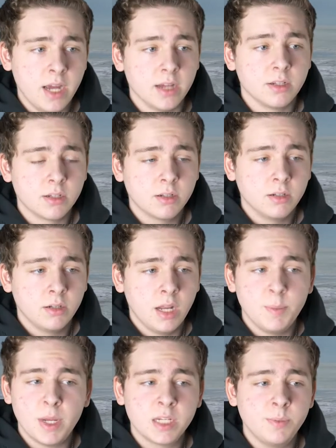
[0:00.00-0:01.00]
yes,
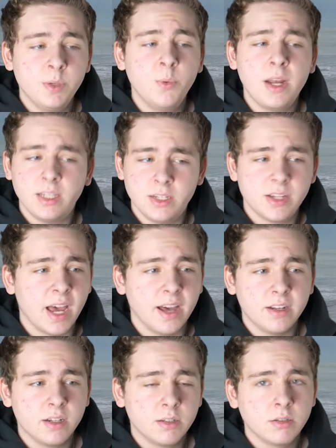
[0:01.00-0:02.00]
it makes me whaley
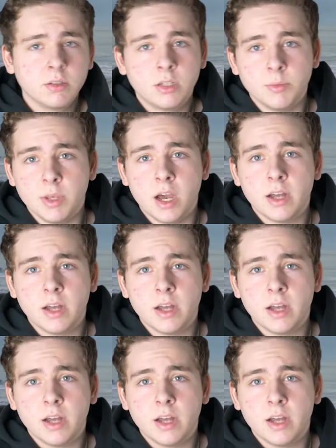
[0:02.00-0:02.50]
sad, to be